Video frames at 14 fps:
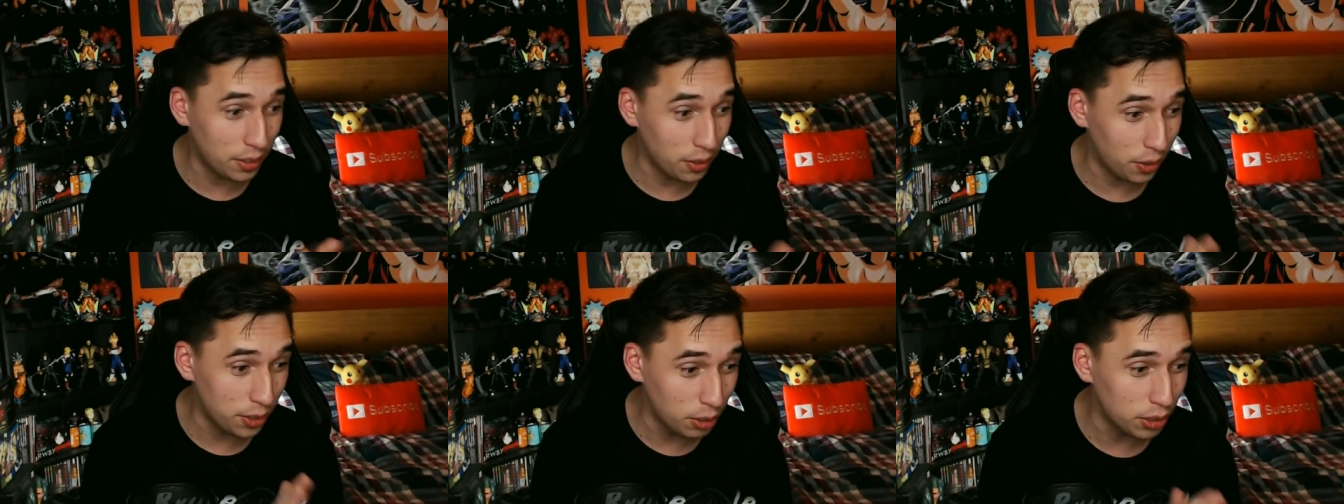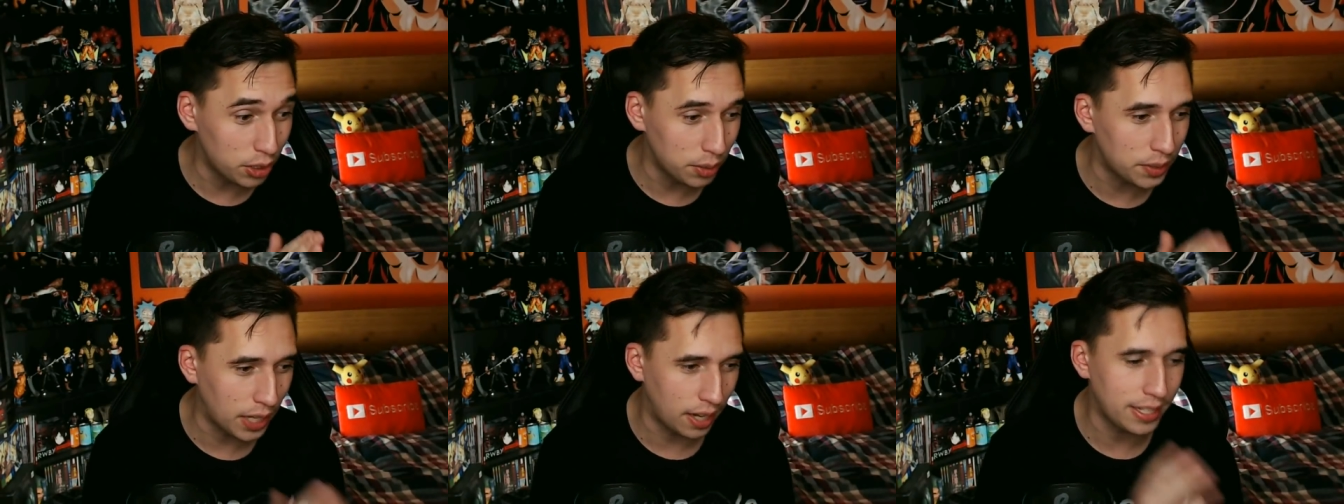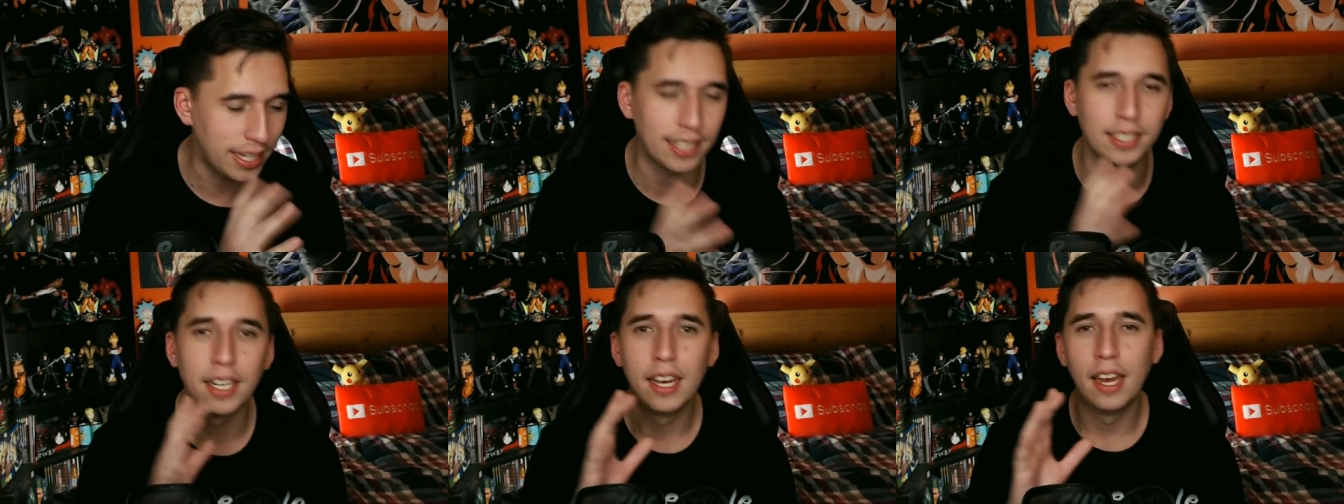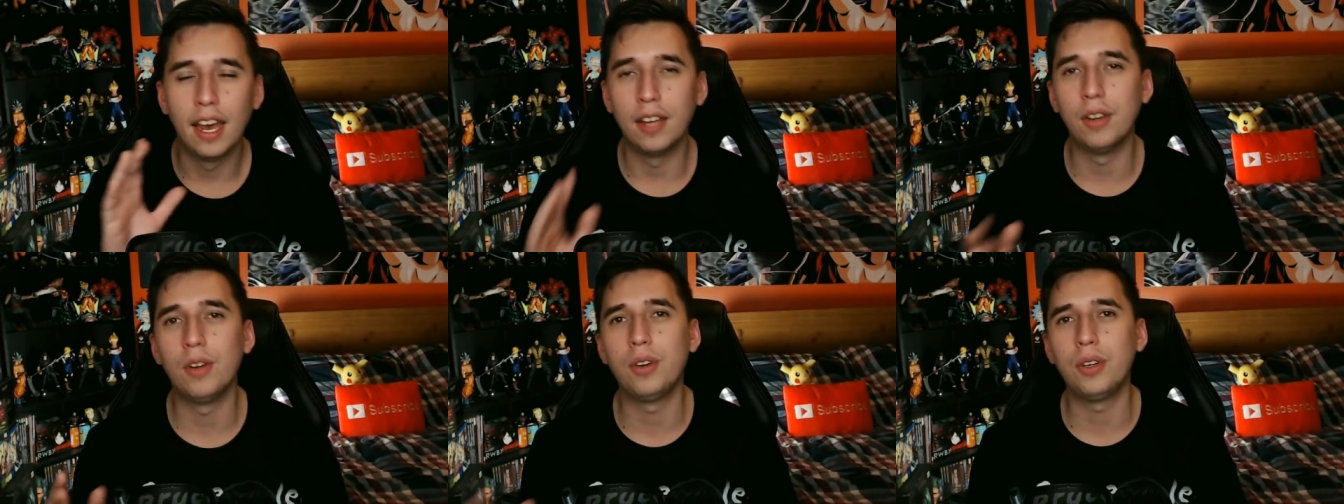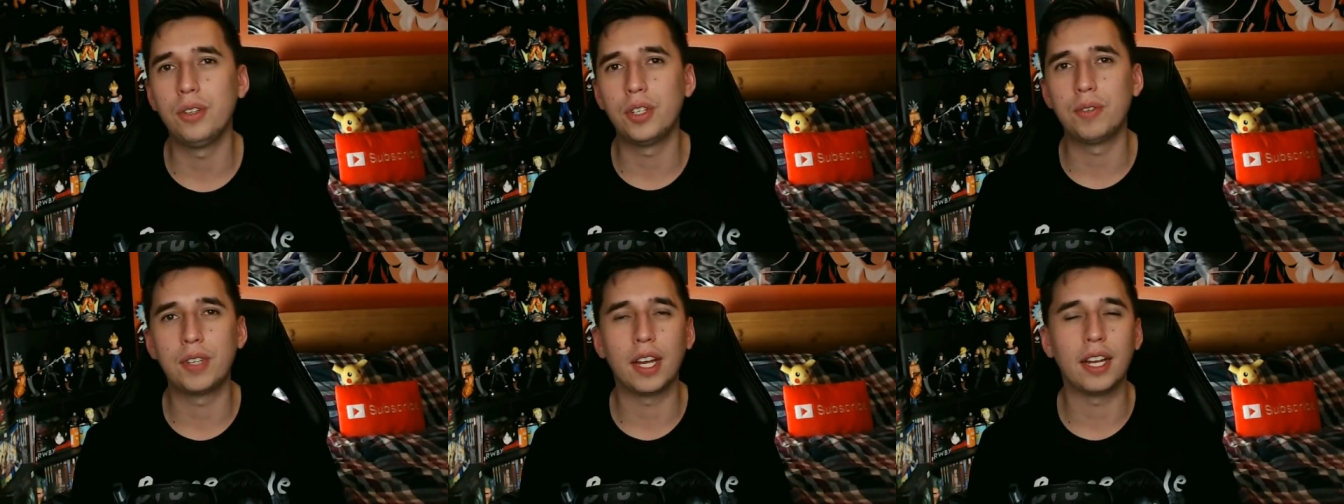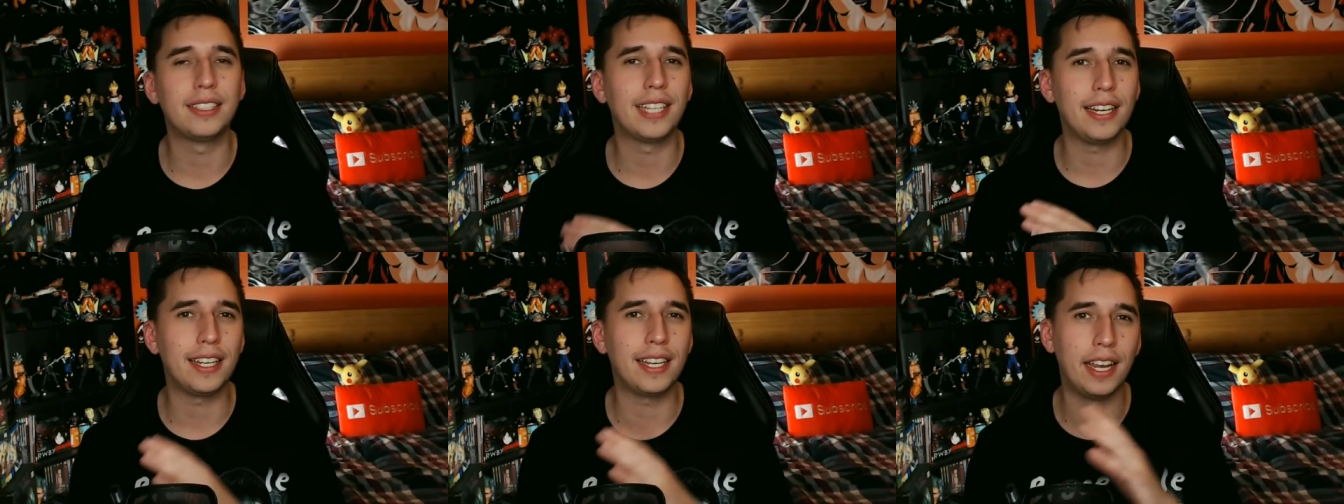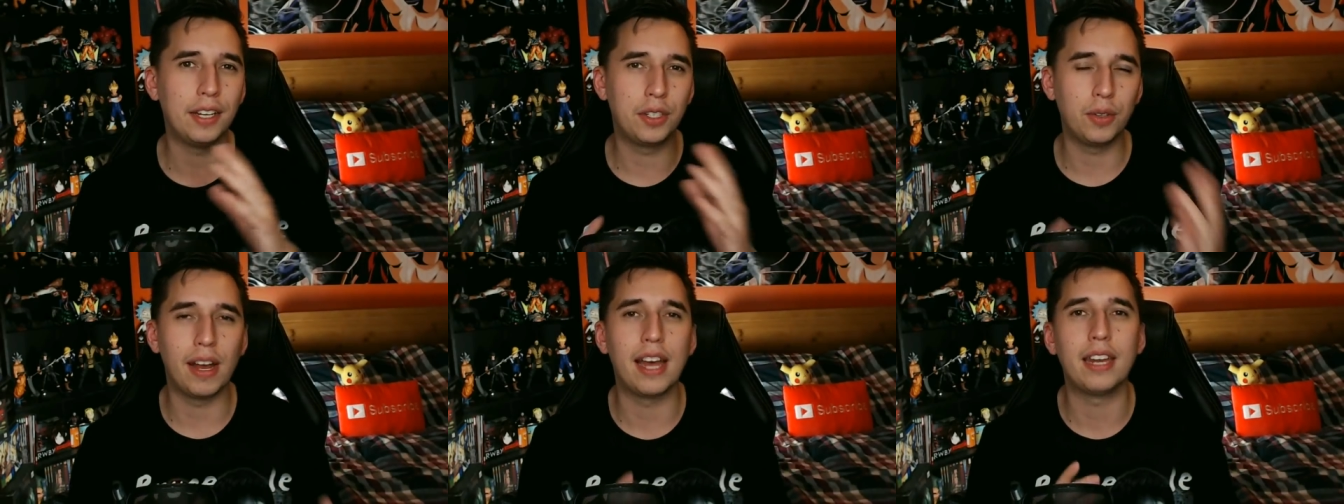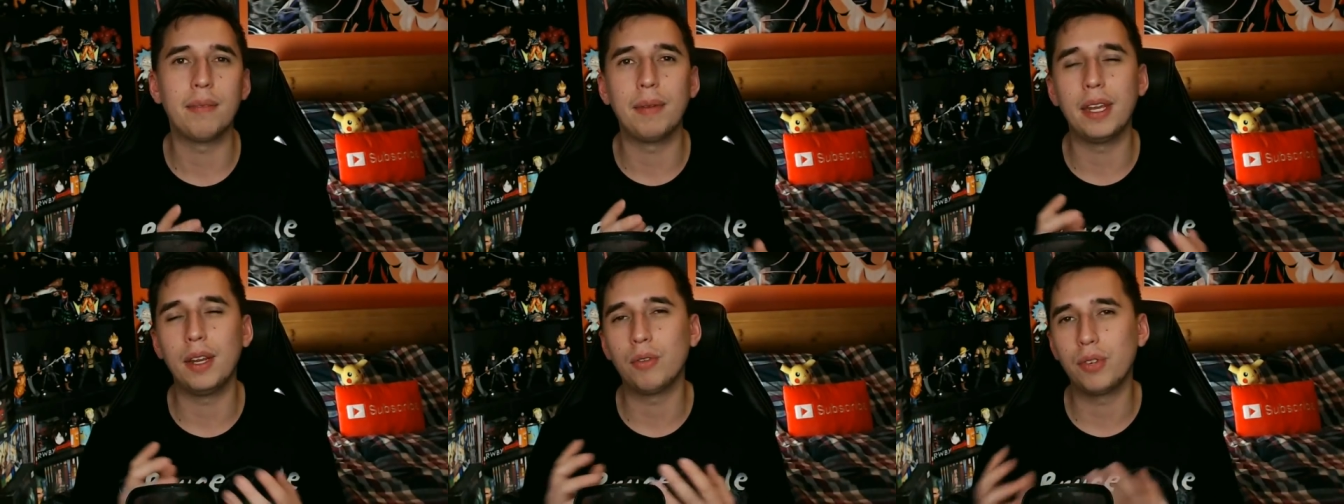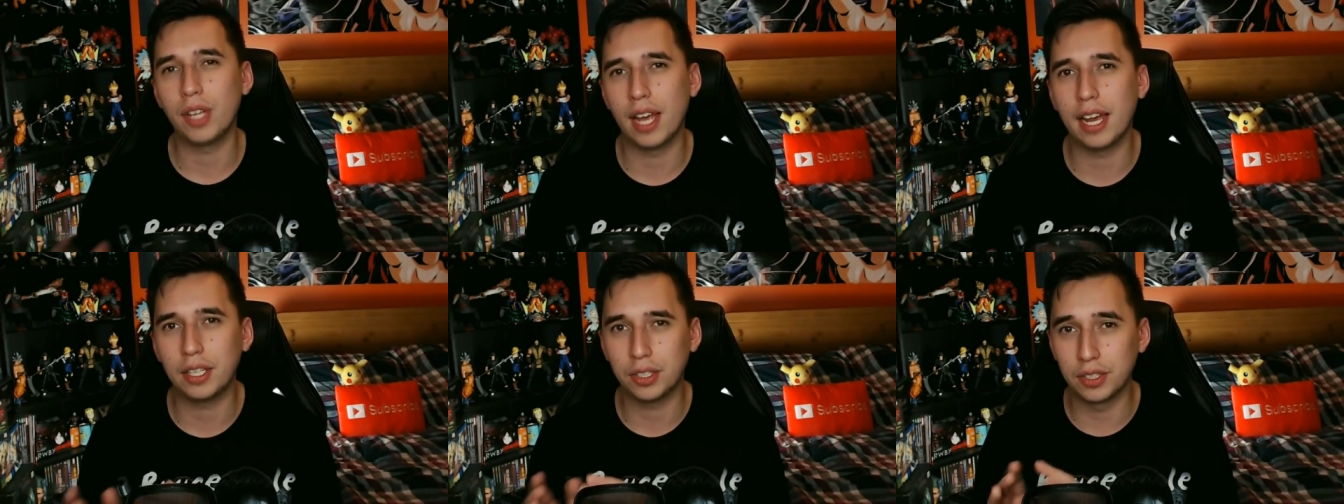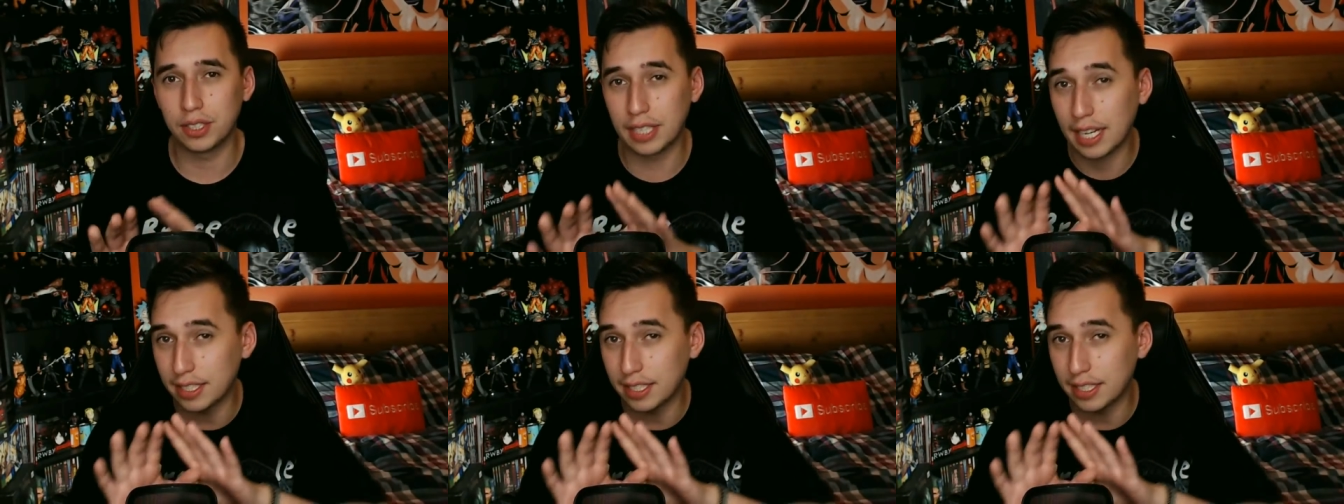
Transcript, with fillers: Another YouTube channel? Yes, another YouTube channel dedicated to anime reactions.